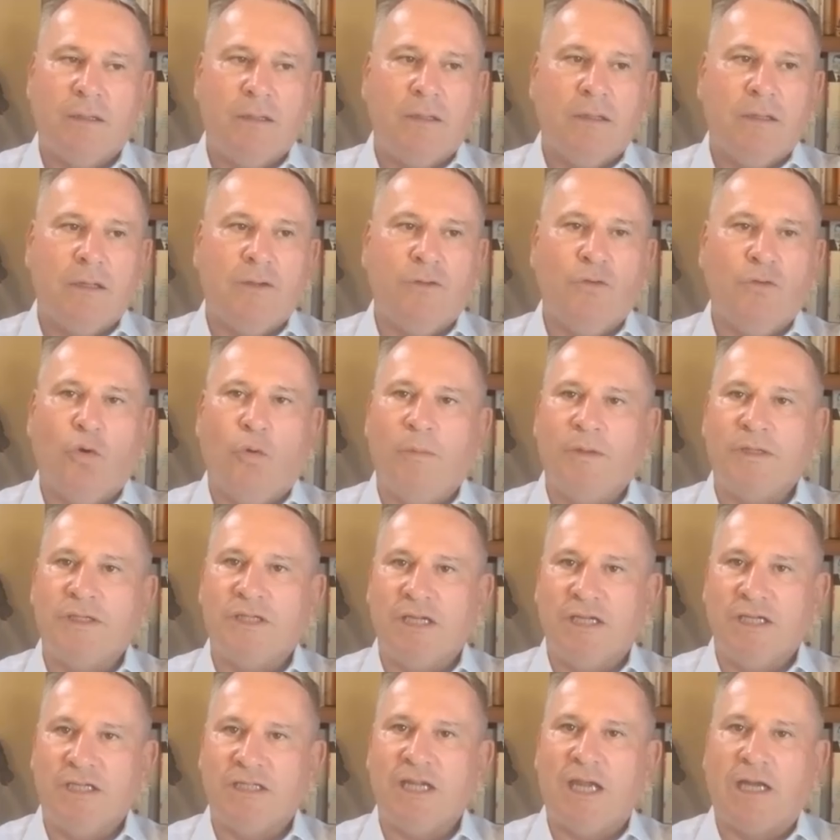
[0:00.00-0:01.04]

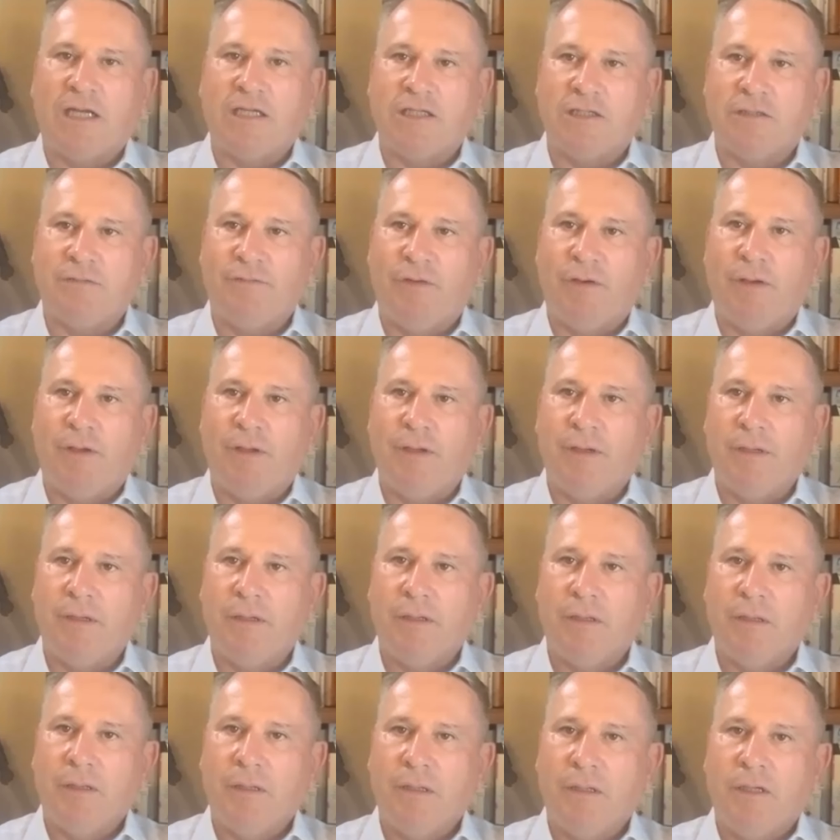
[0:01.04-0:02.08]
enormously satisfying
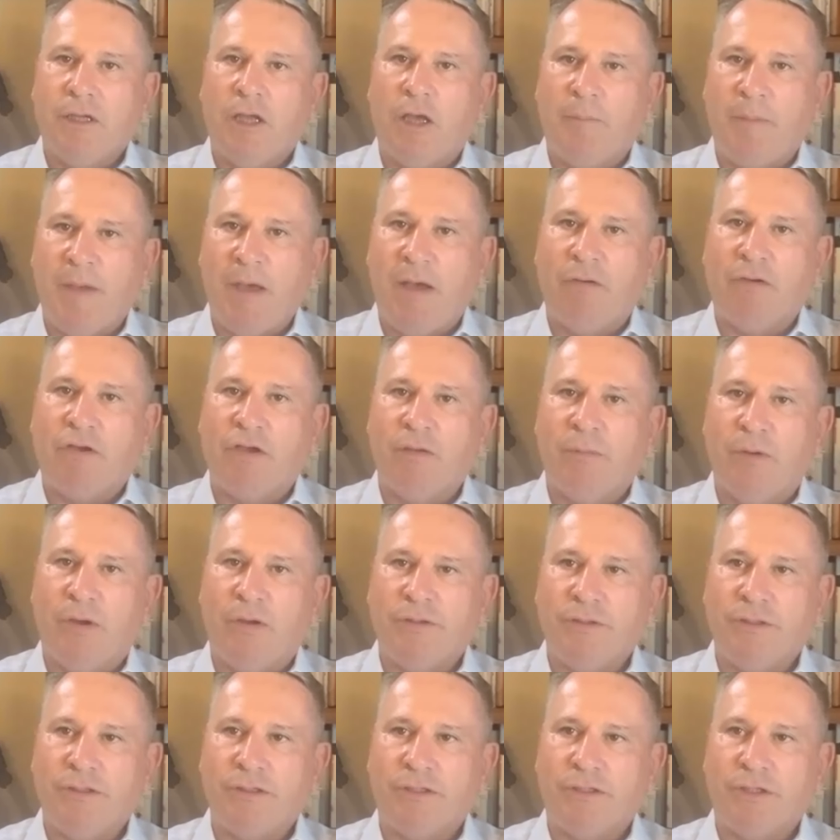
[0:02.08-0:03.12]
about
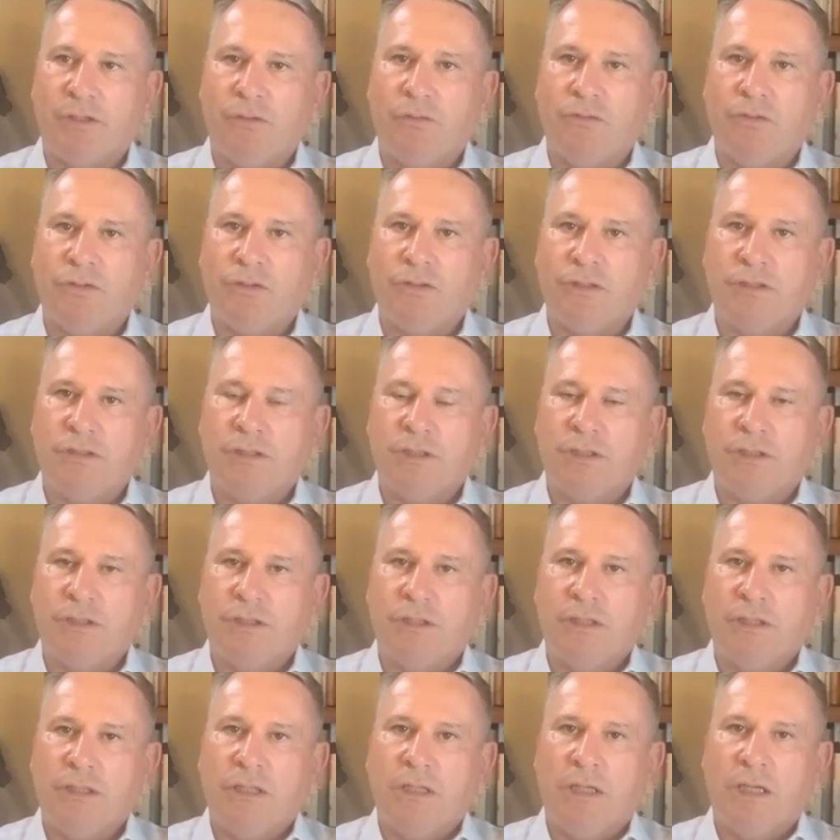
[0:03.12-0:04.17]
commanding soldiers,
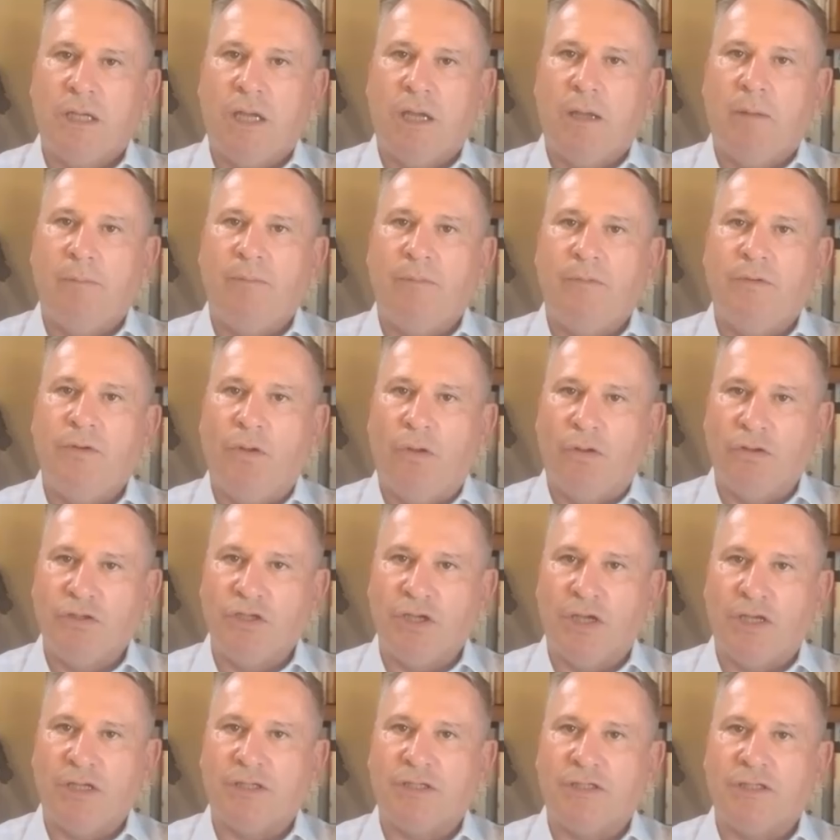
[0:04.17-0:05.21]
um, not
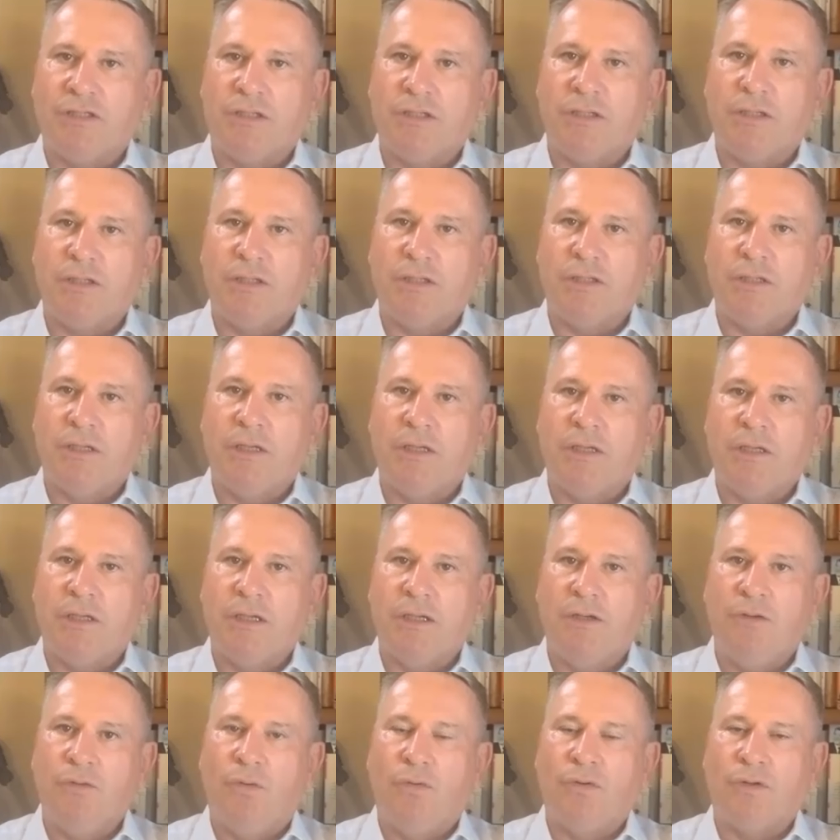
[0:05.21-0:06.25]
just
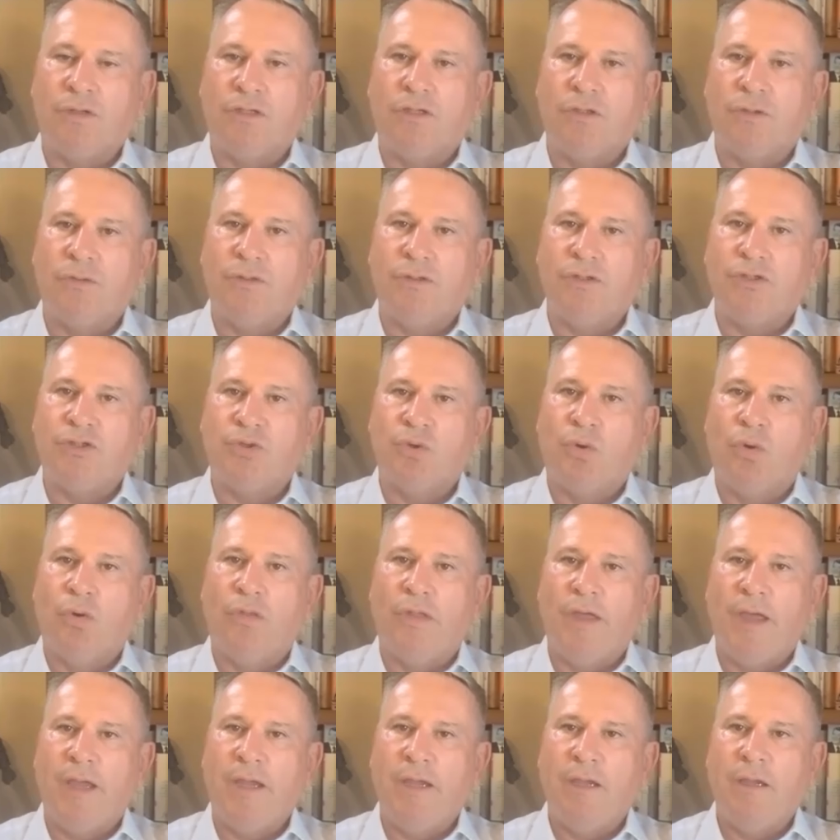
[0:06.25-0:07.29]
in order to ensure
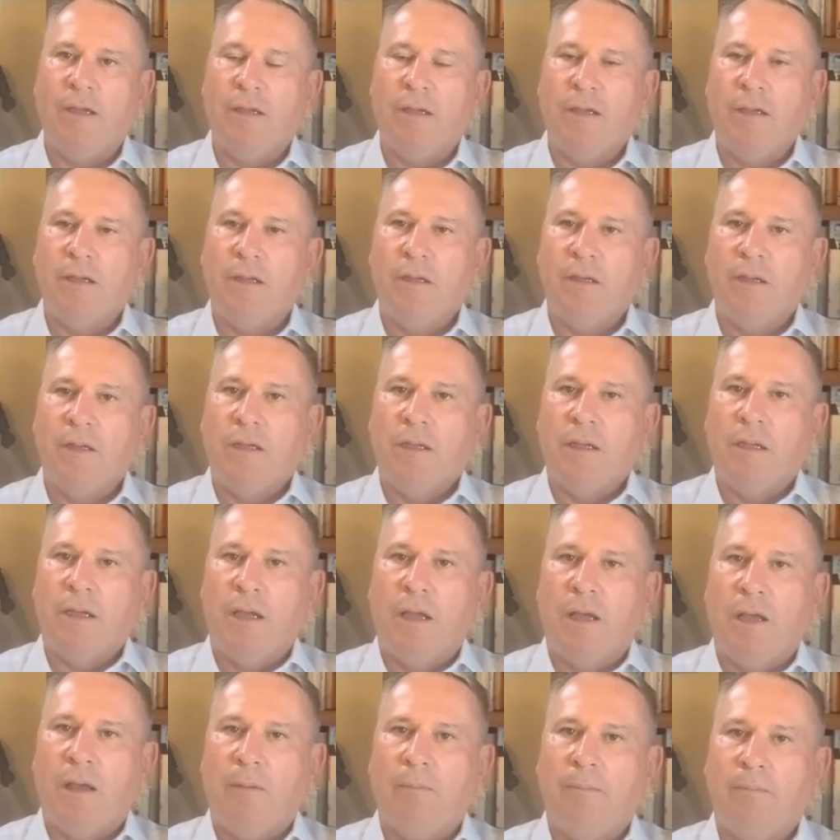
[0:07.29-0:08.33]
they
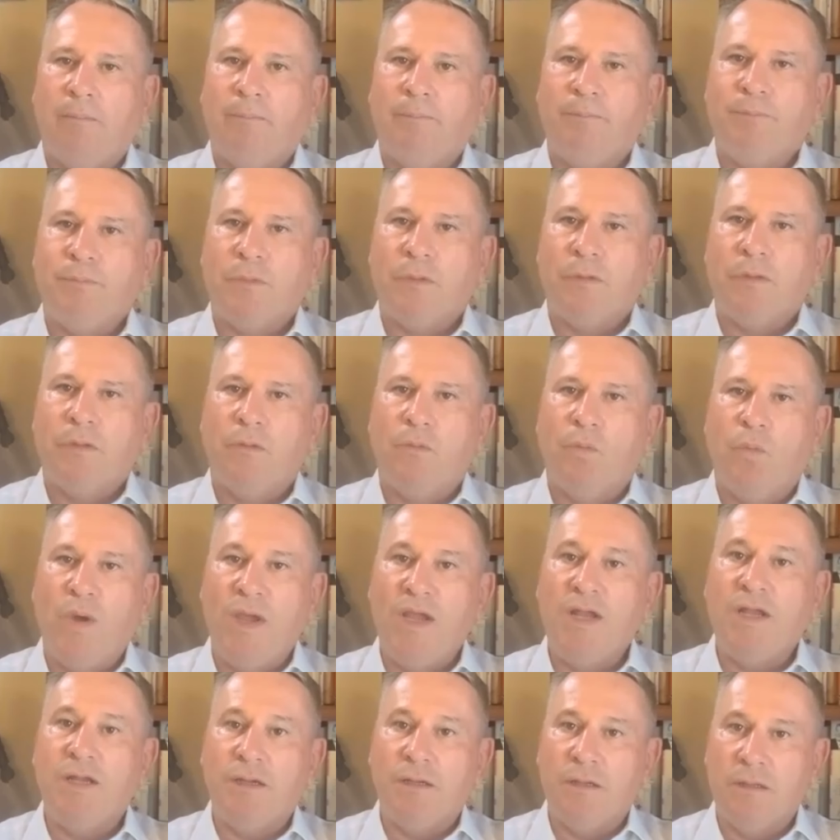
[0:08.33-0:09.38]
um,
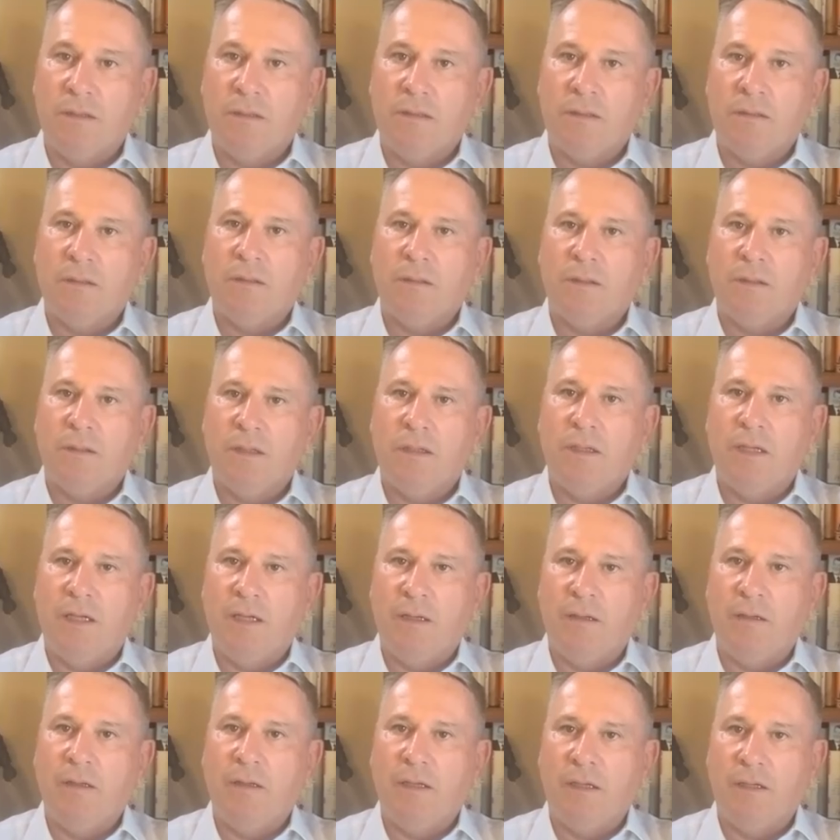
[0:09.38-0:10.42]
win
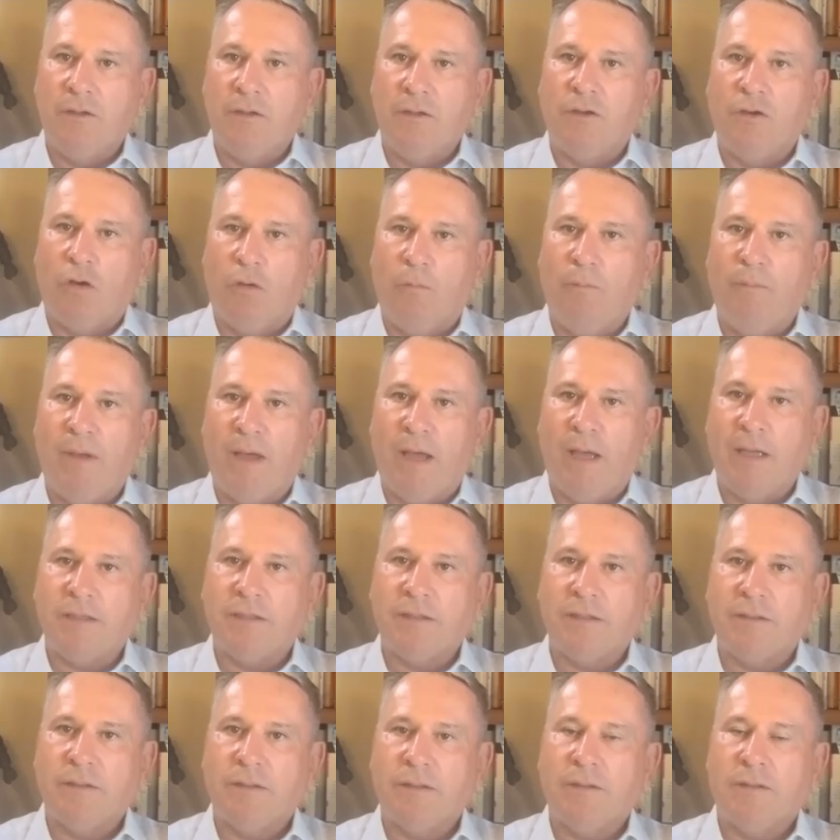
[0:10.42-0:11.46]
in in combat
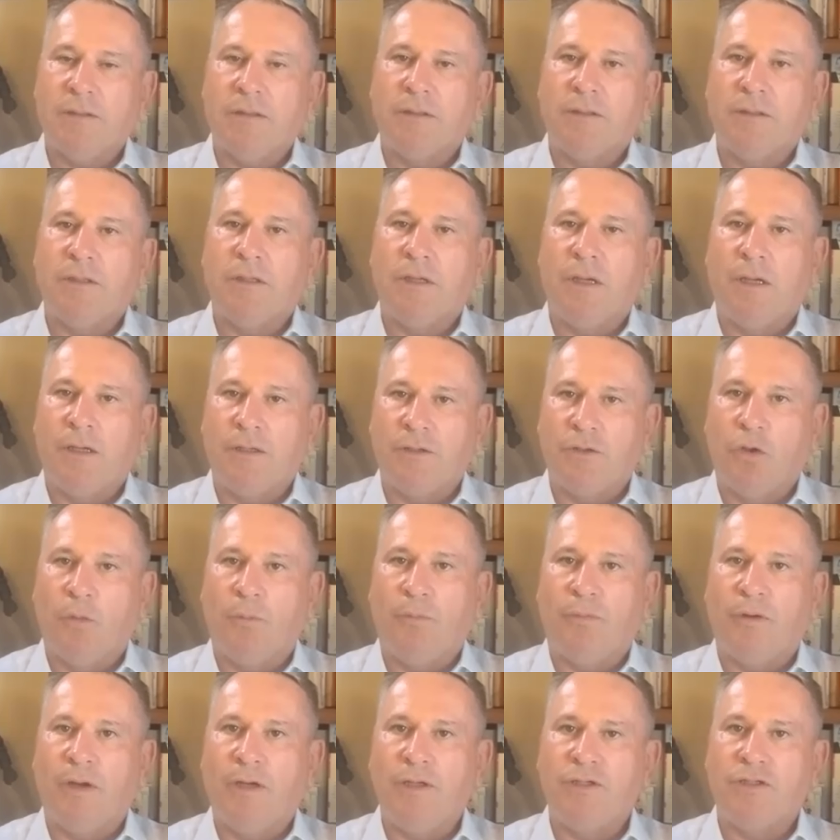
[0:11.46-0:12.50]
and in
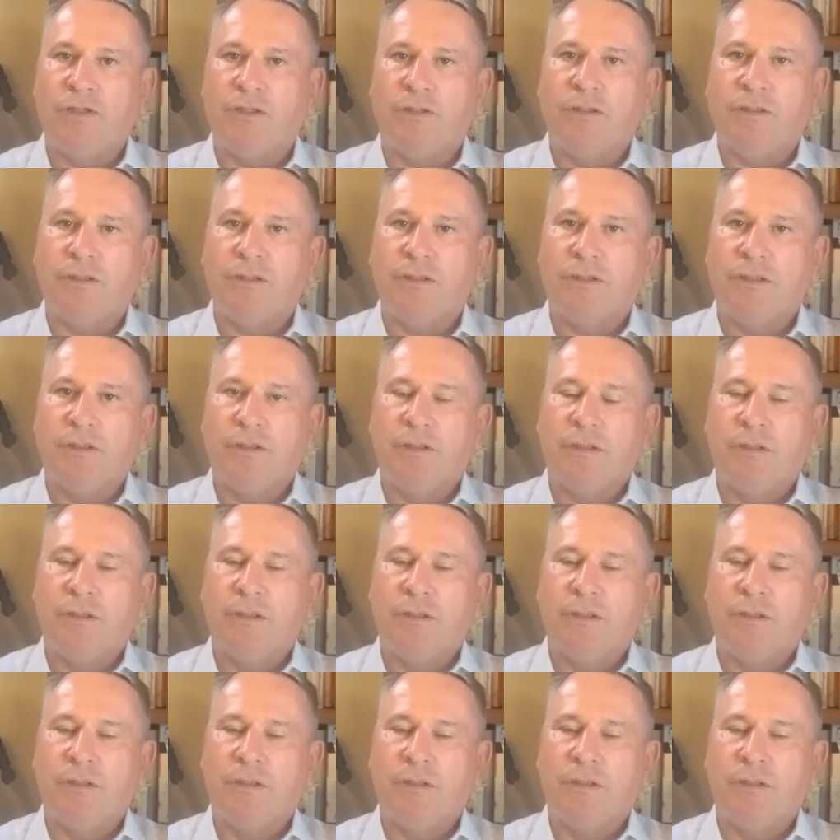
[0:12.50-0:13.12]
operations,